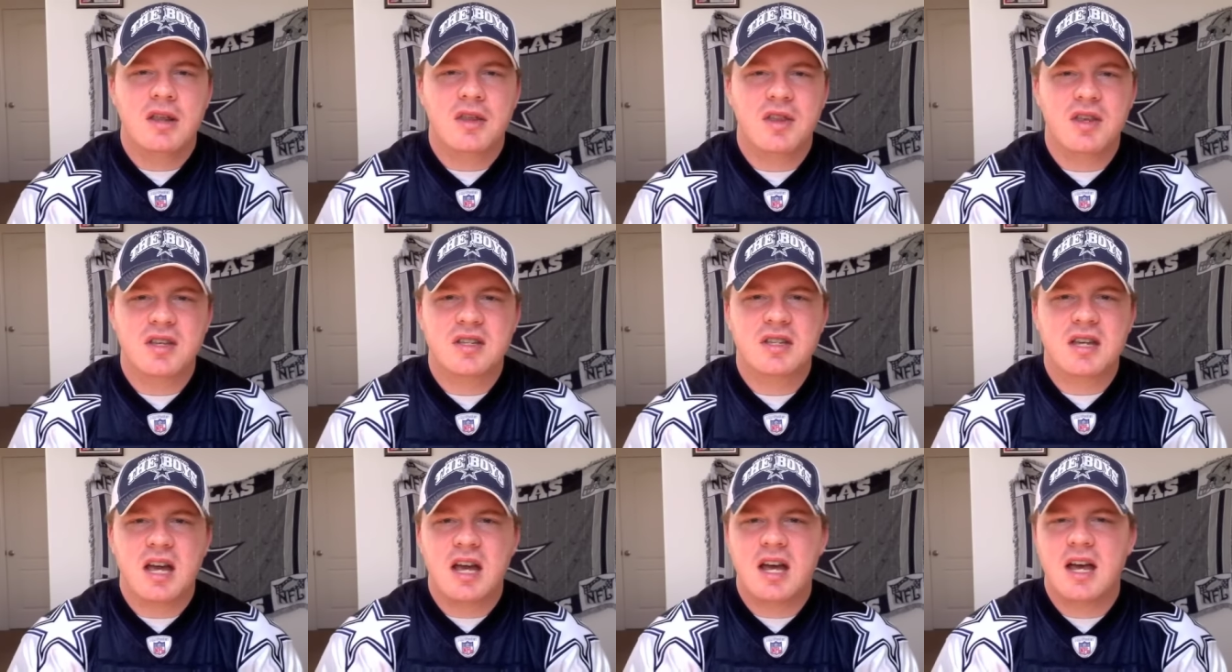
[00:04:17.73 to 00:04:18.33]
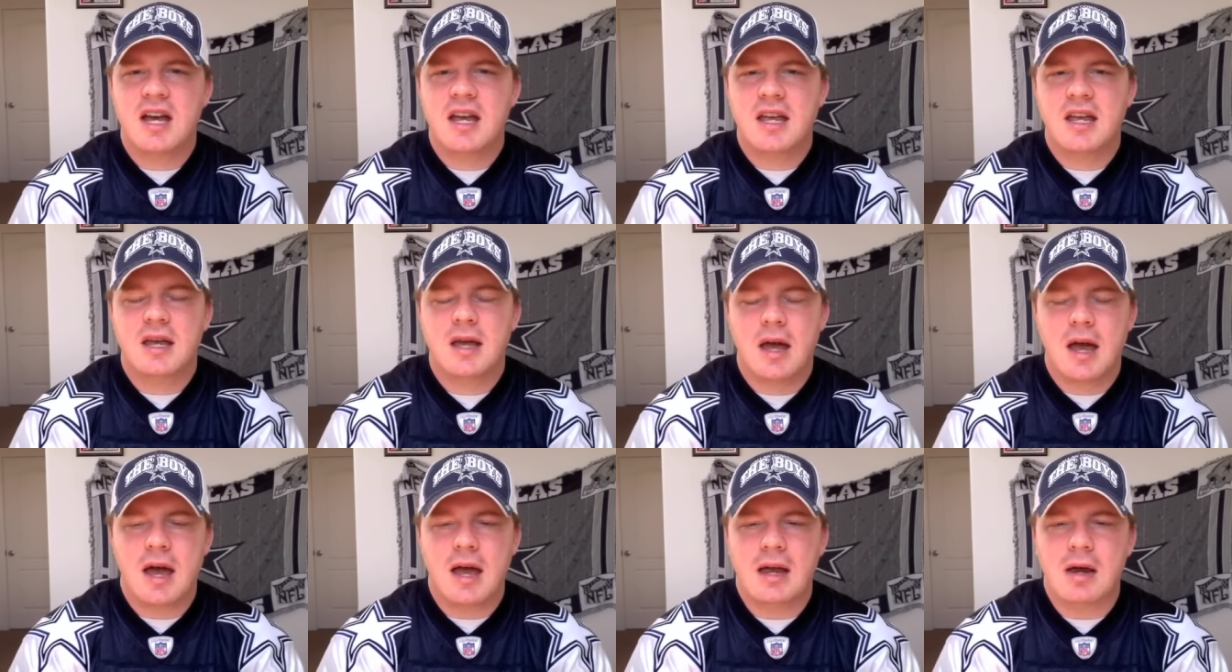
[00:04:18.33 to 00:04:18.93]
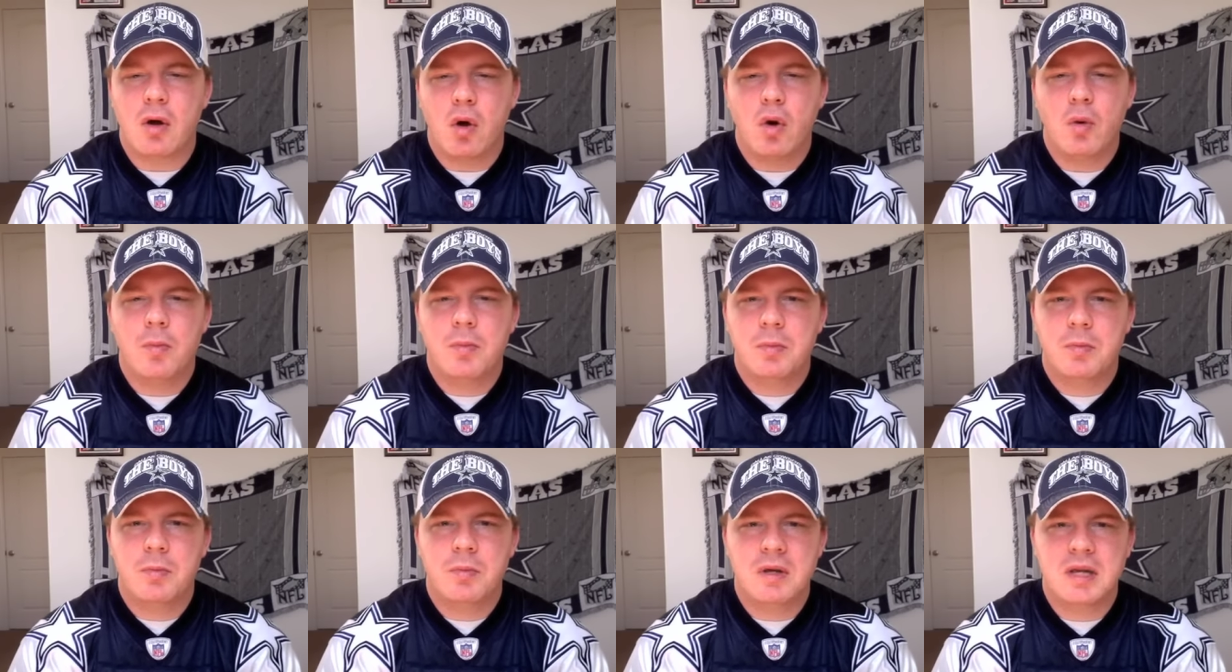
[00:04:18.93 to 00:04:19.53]
This guy, I
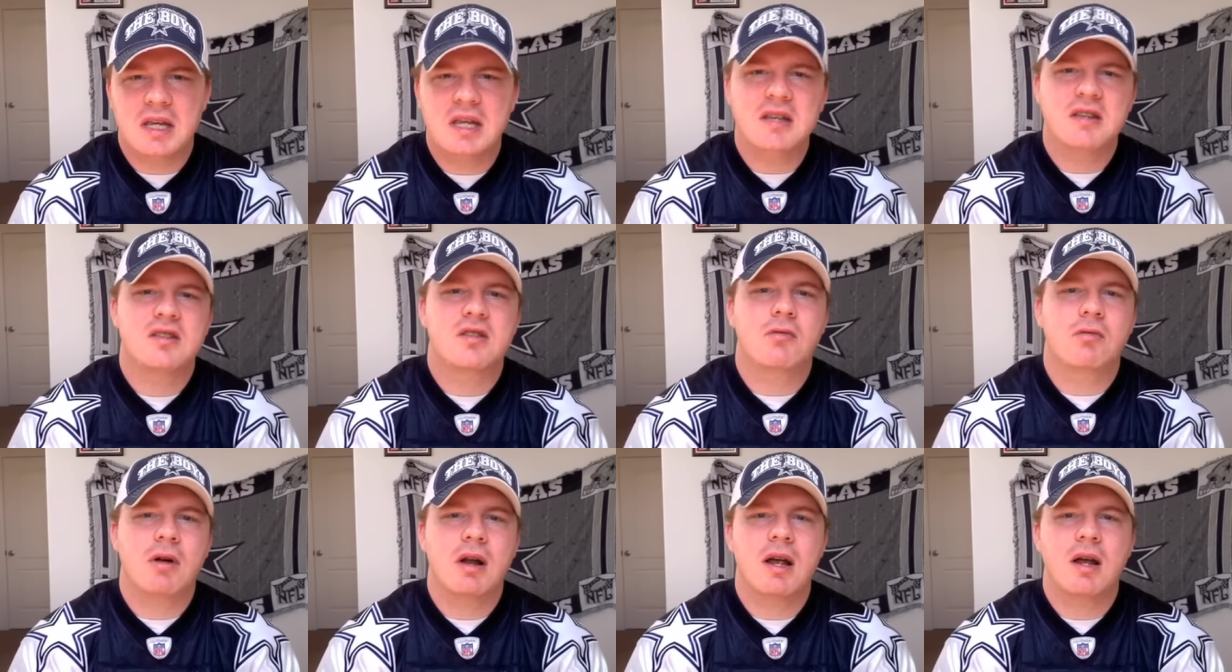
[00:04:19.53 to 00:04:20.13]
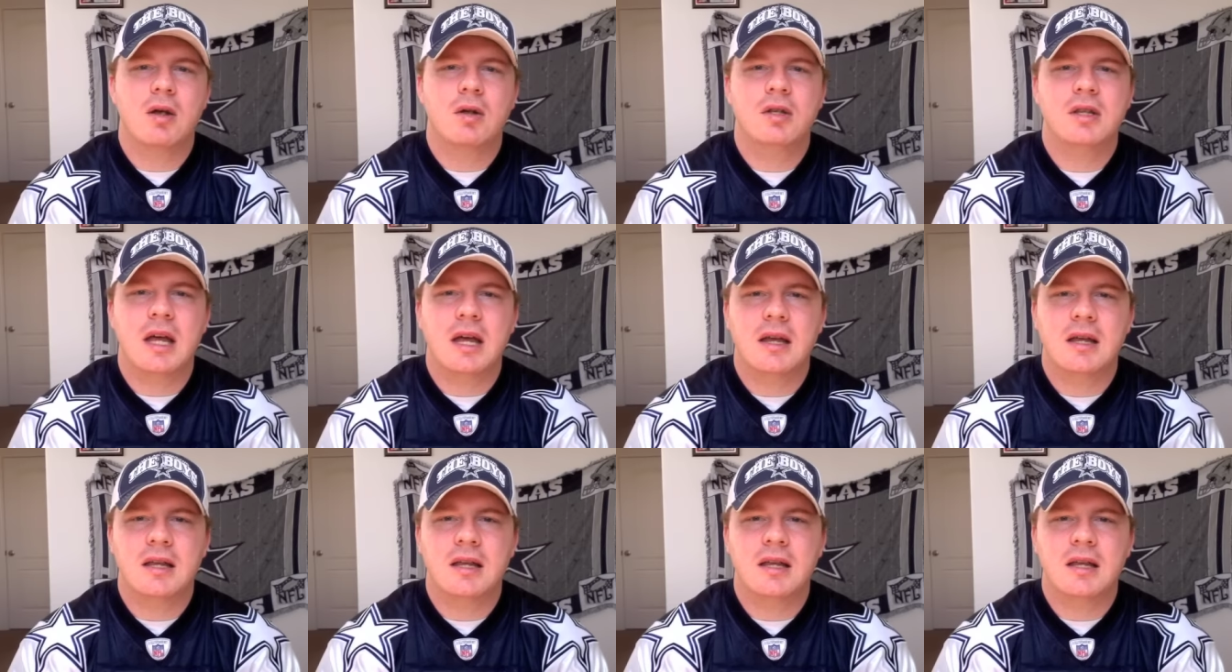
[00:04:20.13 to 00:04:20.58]
hope he's around.